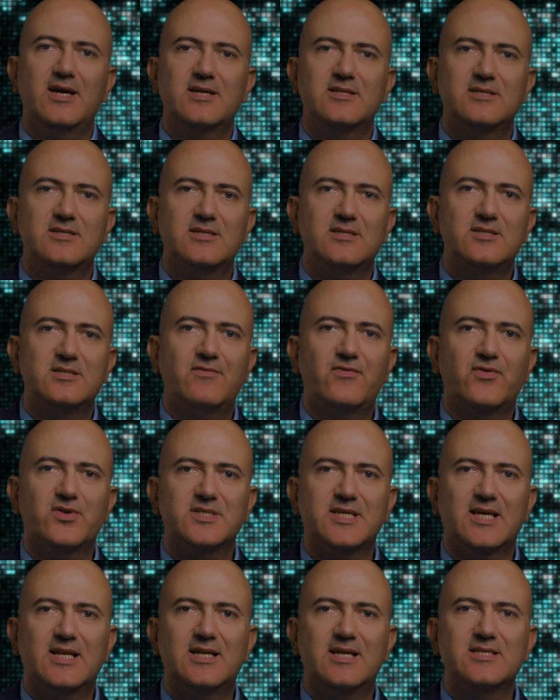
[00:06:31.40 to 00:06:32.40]
the
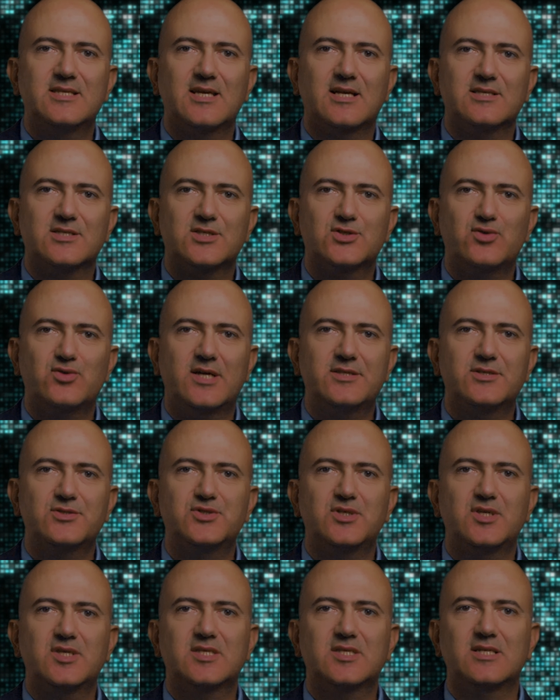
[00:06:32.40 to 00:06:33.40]
different analytical
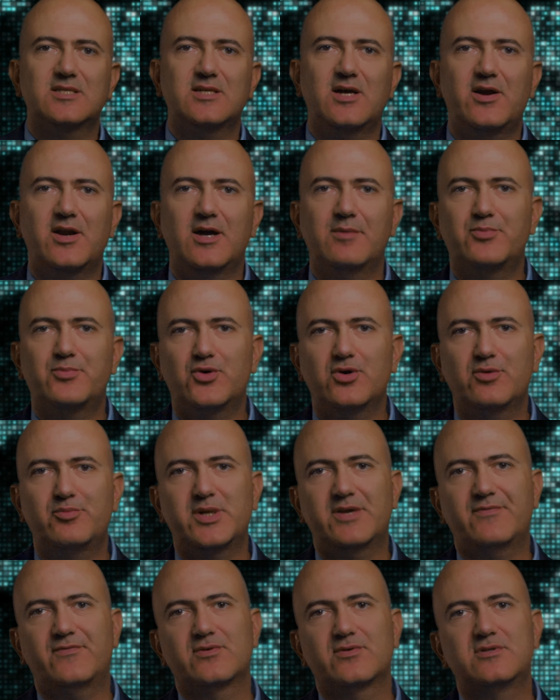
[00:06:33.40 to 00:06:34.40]
strategies that are
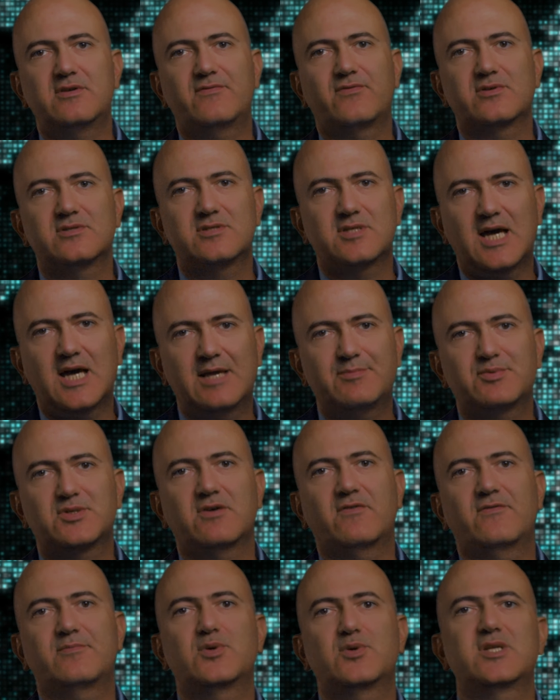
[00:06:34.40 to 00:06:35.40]
appropriate for different types
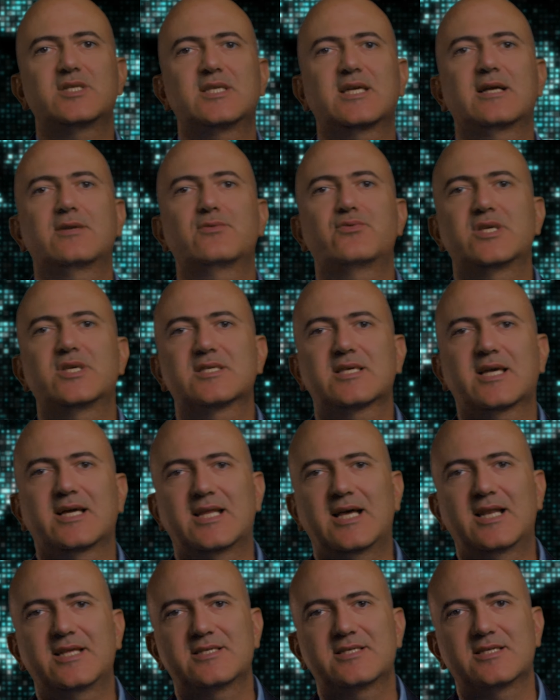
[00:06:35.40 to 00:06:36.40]
of political risk
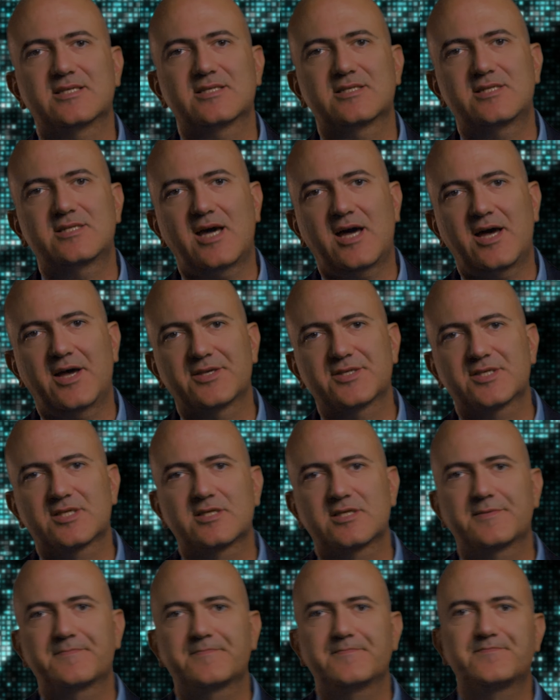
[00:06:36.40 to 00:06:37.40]
analysis
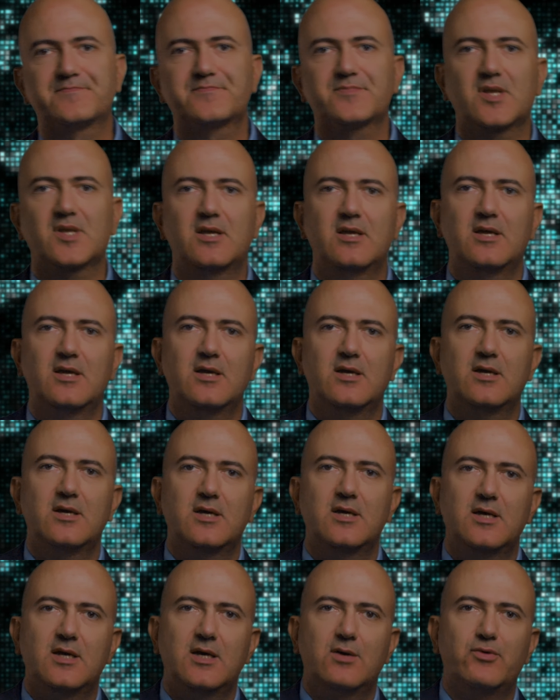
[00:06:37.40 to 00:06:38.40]
tasks.
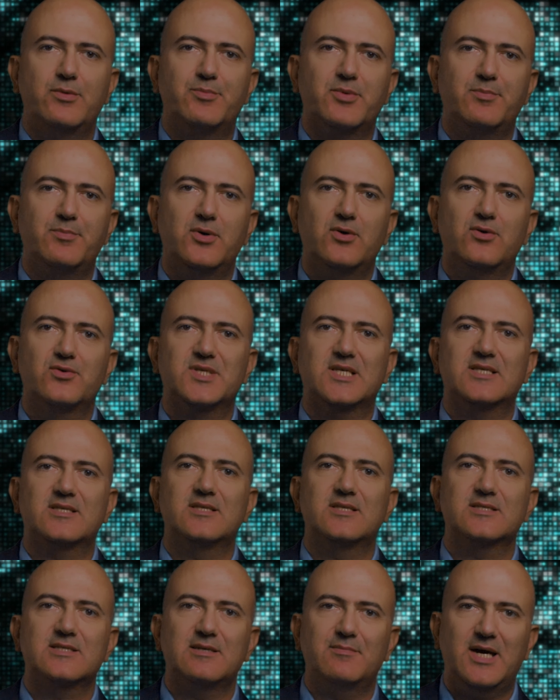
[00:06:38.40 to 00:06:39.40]
We propose a
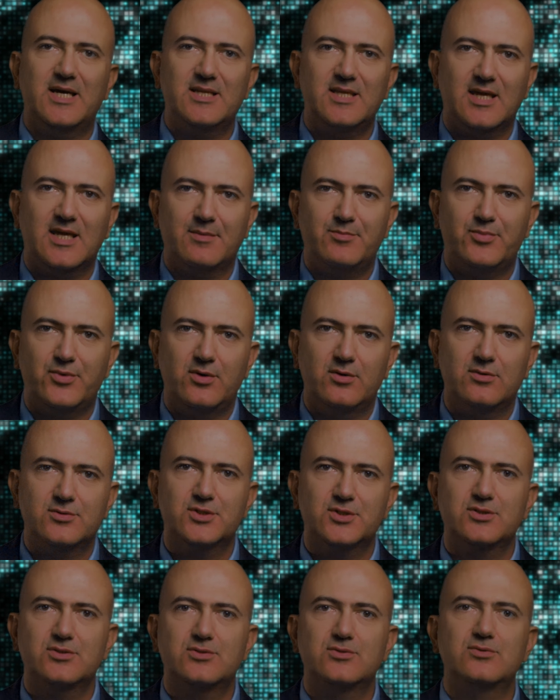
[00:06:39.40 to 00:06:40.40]
systematic
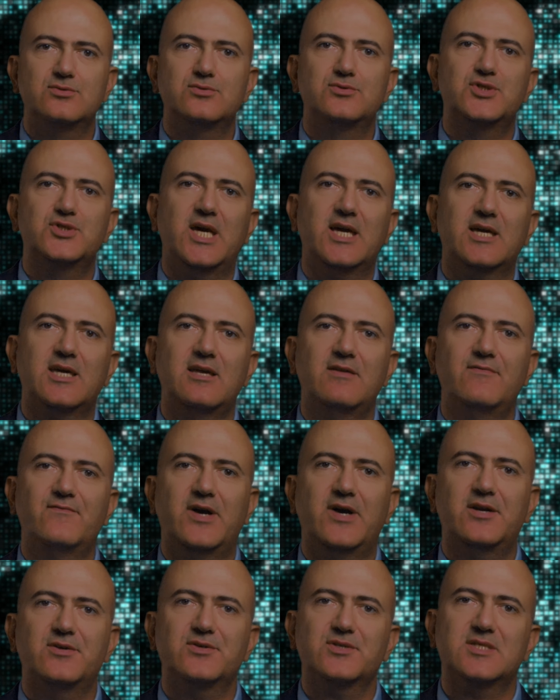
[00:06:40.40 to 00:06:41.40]
approach to checking
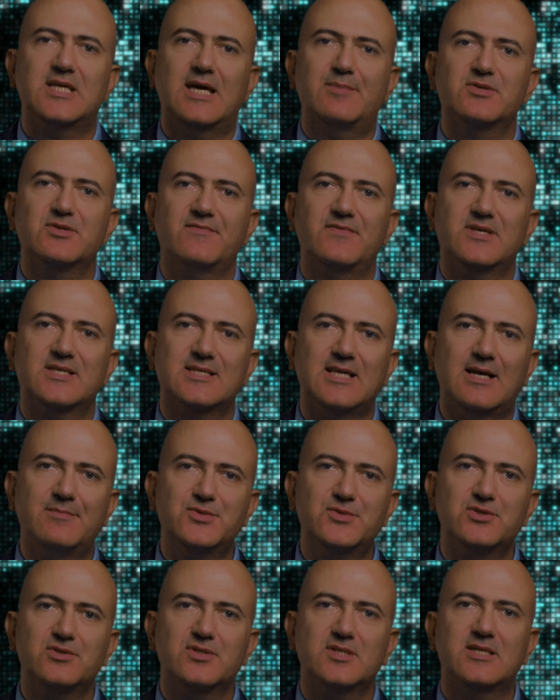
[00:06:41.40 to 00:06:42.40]
various types of
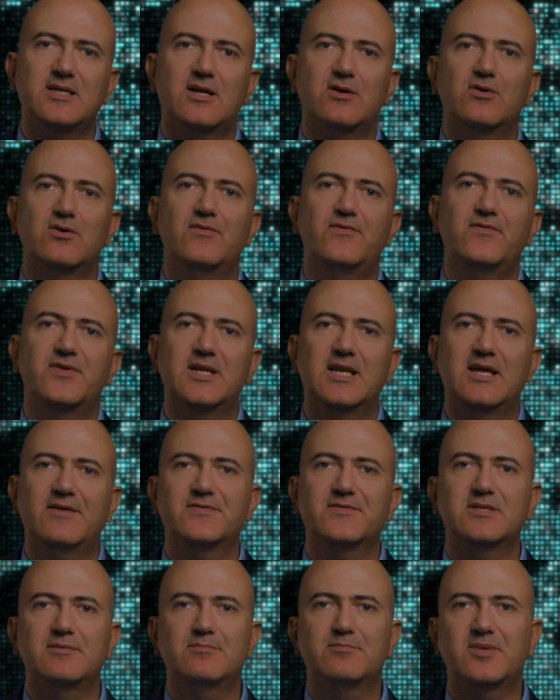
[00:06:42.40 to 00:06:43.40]
assumptions that are often
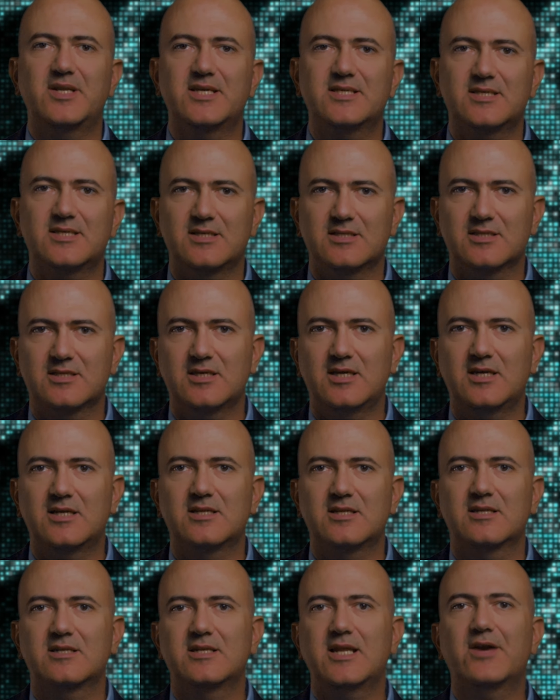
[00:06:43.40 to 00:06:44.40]
left implicit
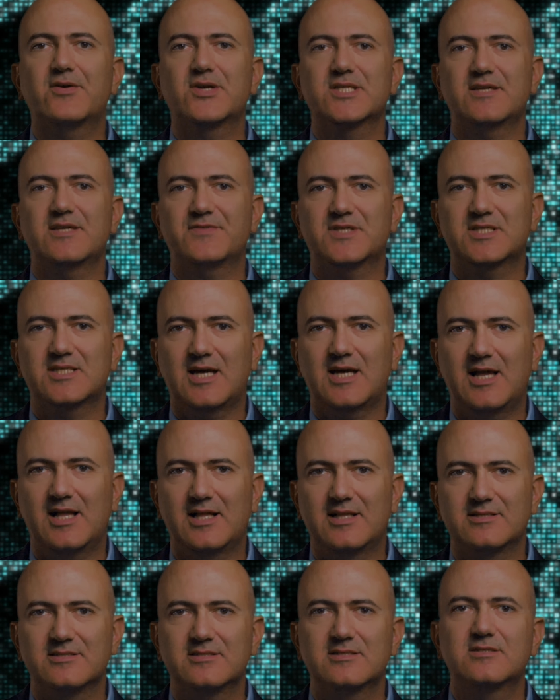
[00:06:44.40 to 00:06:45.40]
in
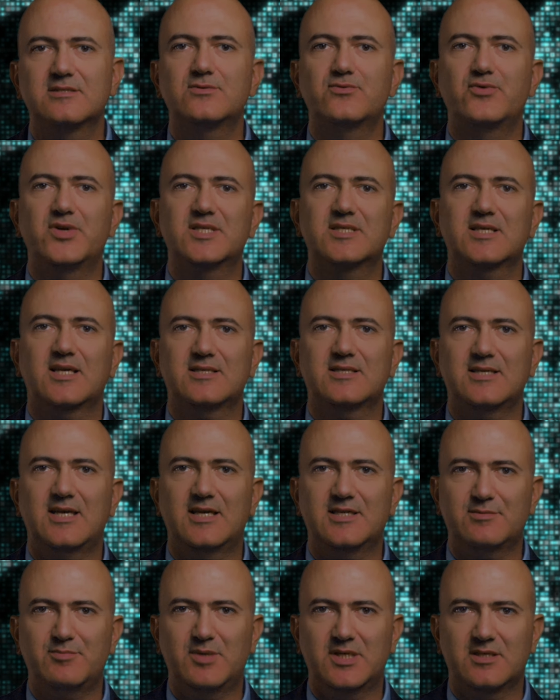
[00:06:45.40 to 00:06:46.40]
narrative-style risk
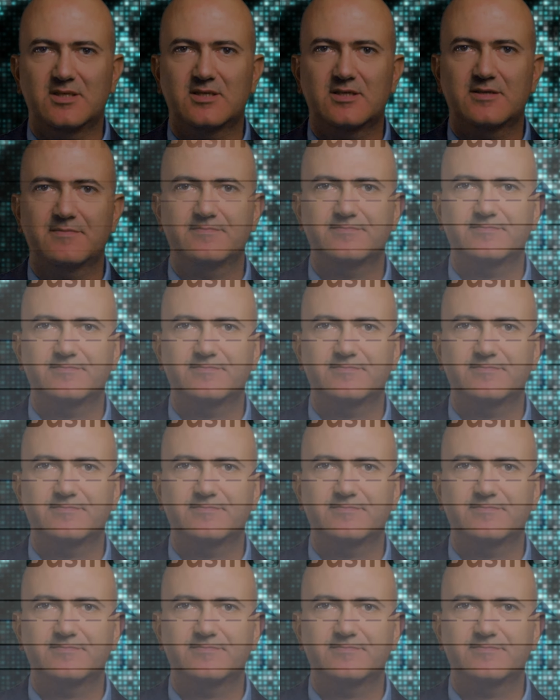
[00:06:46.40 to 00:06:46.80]
assessments.